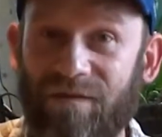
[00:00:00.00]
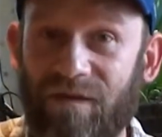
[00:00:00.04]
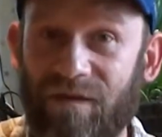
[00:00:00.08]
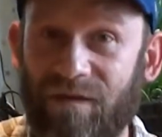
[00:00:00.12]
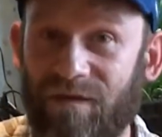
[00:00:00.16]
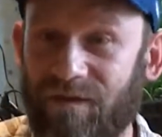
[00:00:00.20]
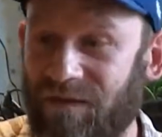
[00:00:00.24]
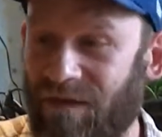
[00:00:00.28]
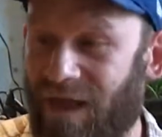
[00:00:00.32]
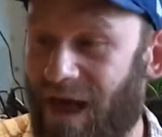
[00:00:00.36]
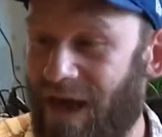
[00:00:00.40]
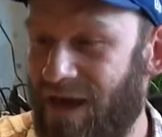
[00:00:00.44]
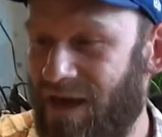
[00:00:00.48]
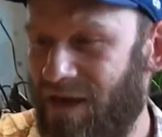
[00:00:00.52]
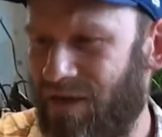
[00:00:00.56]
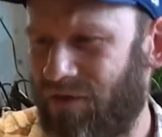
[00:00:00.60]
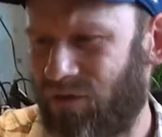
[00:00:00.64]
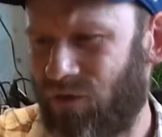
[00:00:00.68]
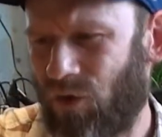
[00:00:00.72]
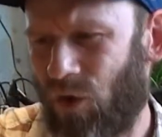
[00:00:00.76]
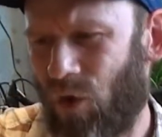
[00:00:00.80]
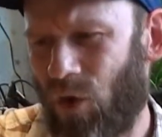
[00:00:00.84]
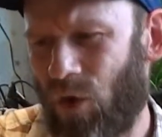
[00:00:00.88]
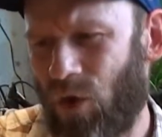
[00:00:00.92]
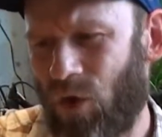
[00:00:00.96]
this light is
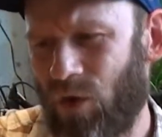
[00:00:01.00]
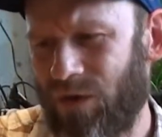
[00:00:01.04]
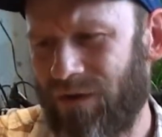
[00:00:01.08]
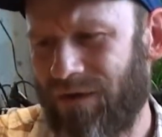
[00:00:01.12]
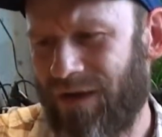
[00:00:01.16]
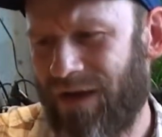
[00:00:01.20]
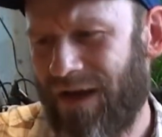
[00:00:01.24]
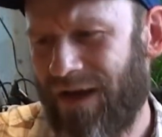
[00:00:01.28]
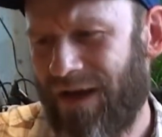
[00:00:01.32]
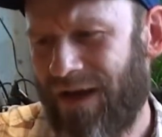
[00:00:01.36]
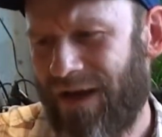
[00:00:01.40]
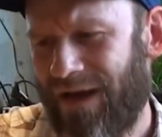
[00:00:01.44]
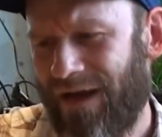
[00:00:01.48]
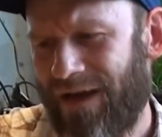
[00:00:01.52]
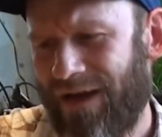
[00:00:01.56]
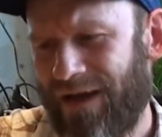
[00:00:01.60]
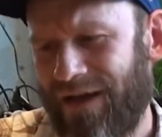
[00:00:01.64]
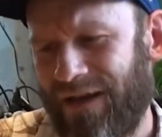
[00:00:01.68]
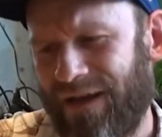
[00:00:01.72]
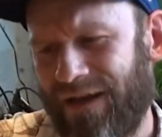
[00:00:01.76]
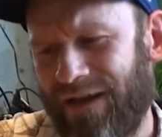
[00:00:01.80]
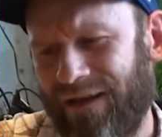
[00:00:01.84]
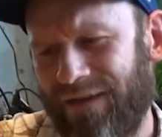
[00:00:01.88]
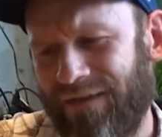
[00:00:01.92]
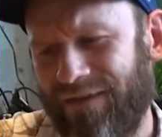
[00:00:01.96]
called
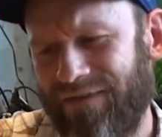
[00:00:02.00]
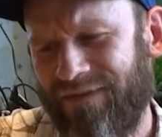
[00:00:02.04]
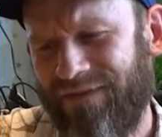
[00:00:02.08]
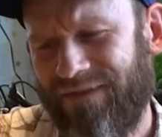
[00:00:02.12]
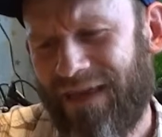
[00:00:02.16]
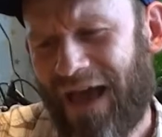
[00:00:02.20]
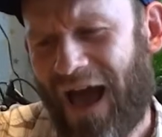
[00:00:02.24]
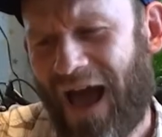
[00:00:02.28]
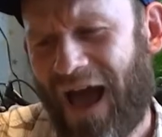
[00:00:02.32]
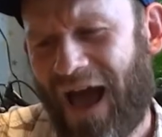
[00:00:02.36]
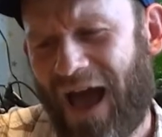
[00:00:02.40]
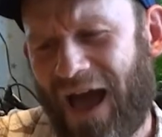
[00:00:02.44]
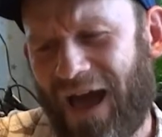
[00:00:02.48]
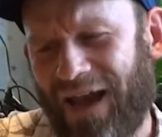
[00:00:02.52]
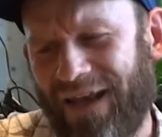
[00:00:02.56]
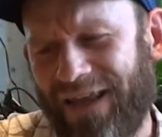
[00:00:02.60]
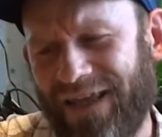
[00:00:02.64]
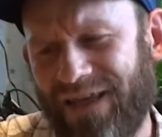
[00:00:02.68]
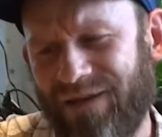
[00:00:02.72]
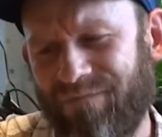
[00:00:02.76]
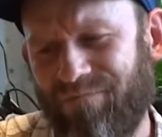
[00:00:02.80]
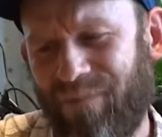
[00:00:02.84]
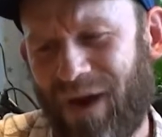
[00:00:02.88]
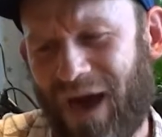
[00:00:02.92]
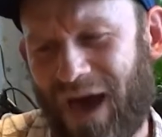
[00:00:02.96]

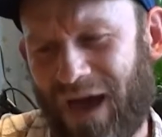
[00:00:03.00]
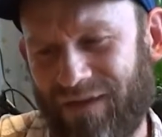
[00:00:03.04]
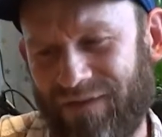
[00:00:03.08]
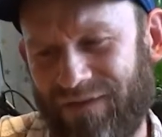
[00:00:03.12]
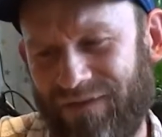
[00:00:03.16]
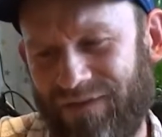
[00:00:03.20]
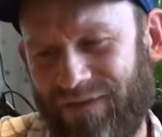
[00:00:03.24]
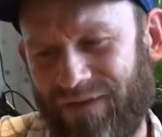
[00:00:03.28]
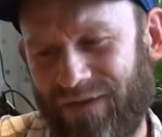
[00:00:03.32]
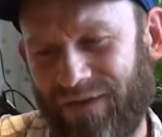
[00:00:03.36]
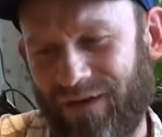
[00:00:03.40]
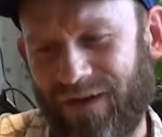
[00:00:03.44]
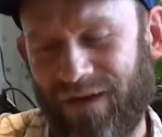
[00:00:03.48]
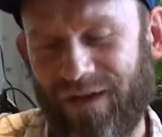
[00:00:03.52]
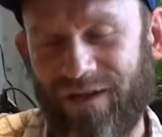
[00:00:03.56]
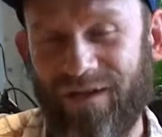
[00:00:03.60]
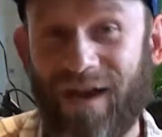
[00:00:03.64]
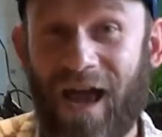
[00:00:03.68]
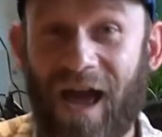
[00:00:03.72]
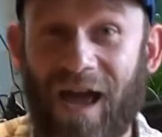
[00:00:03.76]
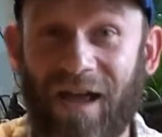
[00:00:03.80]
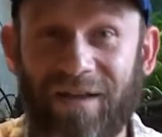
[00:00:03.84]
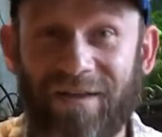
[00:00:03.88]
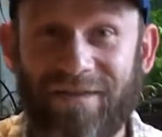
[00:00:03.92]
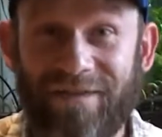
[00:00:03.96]
Daddy Pet.
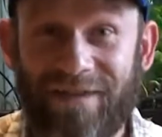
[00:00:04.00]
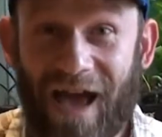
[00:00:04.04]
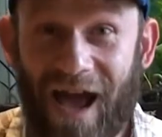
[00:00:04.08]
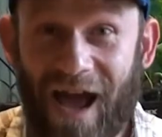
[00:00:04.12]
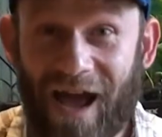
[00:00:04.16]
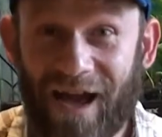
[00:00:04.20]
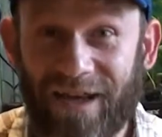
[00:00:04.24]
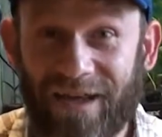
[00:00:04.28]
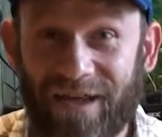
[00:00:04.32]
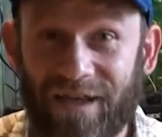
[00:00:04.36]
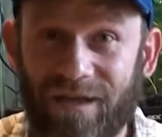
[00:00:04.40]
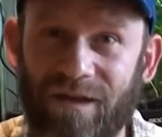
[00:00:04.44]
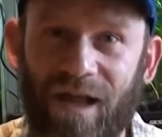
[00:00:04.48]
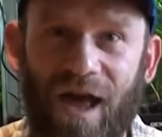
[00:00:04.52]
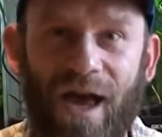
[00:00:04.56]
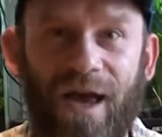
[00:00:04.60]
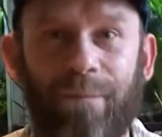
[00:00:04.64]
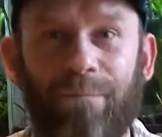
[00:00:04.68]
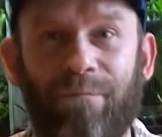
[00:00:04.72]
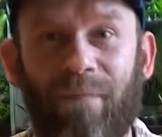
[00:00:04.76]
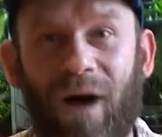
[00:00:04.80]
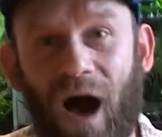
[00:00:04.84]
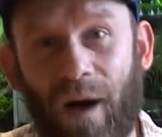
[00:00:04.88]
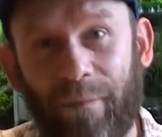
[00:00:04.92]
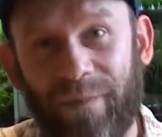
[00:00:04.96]
Not daddy
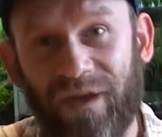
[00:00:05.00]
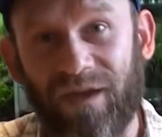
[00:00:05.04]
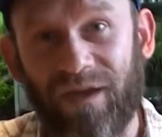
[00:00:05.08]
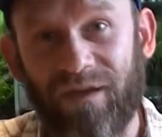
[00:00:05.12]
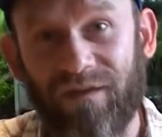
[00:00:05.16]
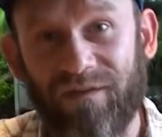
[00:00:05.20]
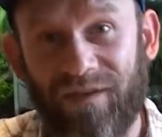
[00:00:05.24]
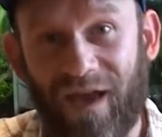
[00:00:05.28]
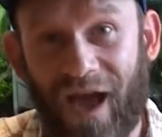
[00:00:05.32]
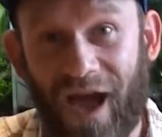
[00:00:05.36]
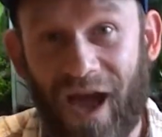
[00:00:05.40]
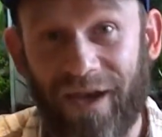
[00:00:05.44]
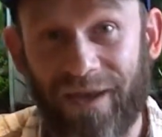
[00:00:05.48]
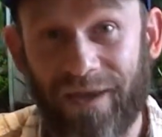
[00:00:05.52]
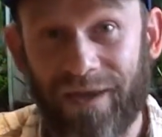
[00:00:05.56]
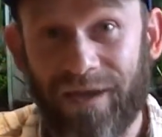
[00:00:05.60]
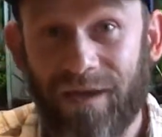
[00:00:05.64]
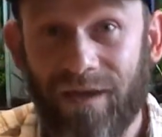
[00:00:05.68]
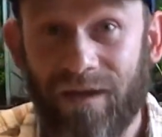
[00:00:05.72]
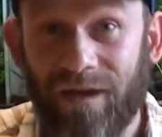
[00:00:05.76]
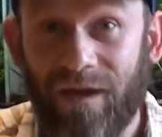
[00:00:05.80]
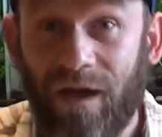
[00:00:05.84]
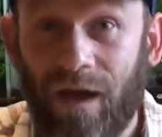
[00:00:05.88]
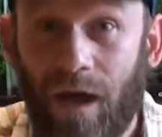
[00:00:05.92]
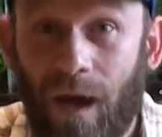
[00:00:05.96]
like mommy and daddy,
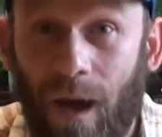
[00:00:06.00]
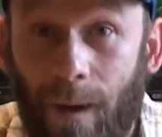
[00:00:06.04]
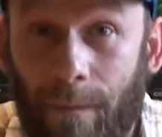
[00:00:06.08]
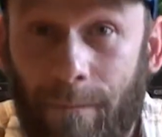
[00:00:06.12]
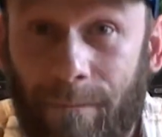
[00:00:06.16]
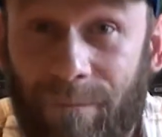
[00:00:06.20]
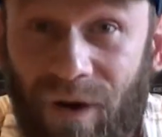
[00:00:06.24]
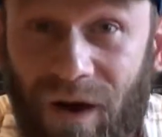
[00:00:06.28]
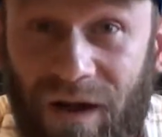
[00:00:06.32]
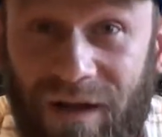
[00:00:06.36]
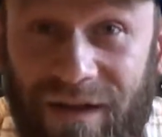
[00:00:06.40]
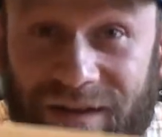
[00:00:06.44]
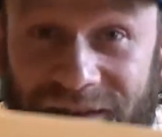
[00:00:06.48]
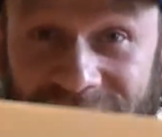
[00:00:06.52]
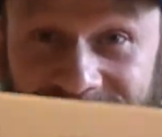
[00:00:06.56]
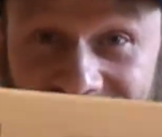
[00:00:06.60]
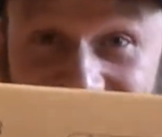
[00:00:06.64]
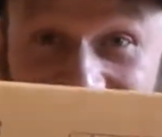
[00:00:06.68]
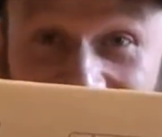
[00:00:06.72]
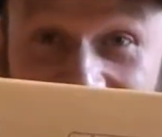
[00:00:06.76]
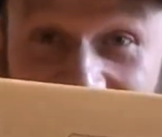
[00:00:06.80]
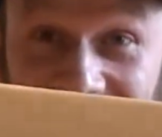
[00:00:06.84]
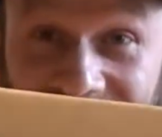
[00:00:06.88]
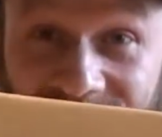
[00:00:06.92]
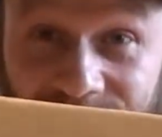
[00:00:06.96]
but
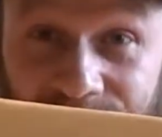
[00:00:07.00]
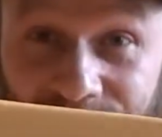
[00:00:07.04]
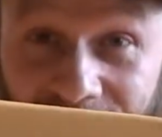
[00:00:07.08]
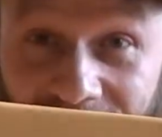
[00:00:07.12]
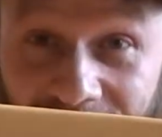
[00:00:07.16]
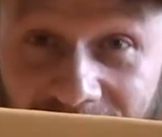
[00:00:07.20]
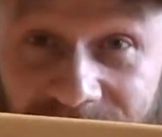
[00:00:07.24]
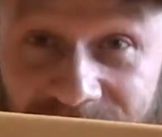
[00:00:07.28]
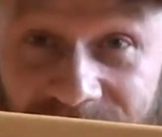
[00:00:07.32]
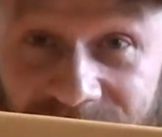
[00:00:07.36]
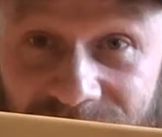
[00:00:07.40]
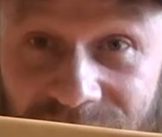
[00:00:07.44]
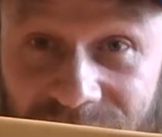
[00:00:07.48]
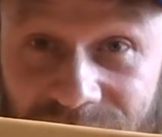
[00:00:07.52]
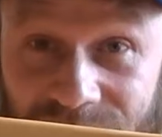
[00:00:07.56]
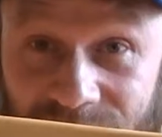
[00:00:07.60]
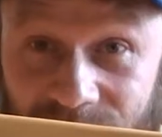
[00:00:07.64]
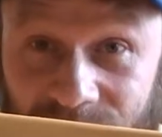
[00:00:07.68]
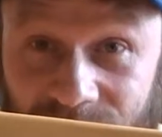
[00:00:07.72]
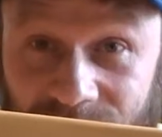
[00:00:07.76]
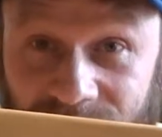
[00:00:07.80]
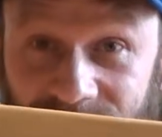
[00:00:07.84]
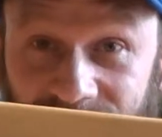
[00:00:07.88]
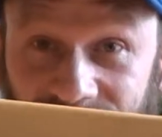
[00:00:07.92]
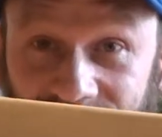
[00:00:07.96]
Daddy Pet. You
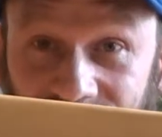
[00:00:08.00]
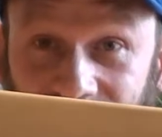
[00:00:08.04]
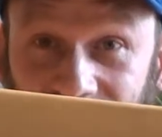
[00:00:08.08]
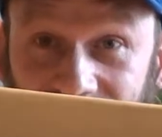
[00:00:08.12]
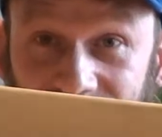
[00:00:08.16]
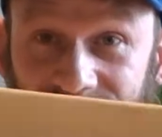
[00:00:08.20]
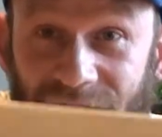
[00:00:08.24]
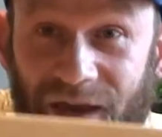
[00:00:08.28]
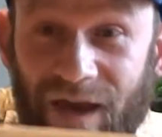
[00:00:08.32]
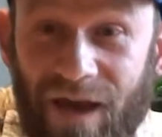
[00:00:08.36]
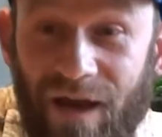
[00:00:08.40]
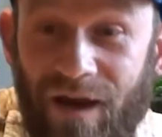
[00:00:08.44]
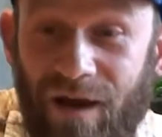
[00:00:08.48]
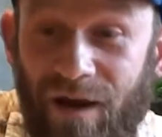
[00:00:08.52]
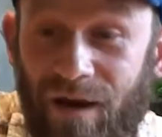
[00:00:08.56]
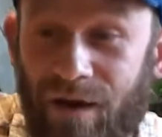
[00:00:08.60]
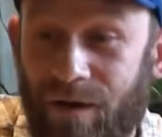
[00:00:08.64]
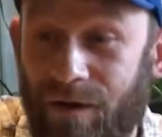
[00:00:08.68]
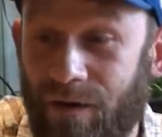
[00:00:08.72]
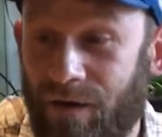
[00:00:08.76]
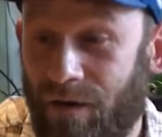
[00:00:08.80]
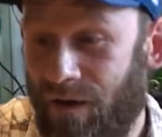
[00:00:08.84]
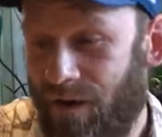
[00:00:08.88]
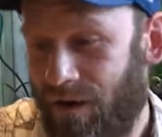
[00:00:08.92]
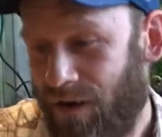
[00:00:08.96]
can see right
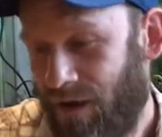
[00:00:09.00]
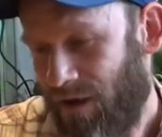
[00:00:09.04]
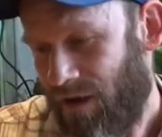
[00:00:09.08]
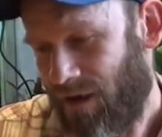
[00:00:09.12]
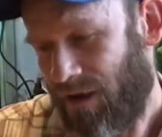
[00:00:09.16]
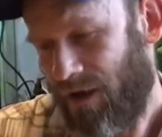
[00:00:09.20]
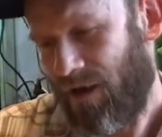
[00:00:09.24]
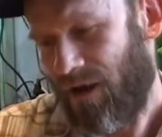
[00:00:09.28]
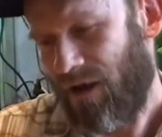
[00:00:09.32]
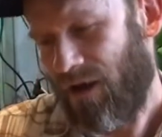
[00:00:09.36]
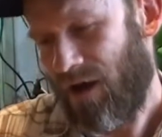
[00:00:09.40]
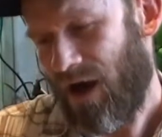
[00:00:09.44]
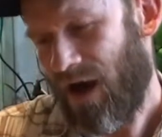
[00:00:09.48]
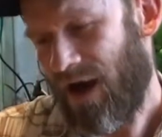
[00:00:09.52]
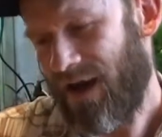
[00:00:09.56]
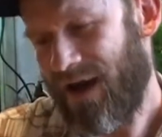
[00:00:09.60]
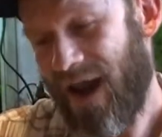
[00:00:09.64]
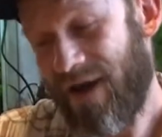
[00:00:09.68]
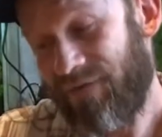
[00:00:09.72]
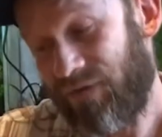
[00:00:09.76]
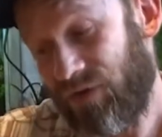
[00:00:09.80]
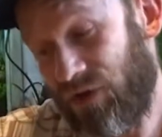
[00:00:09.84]
there. I never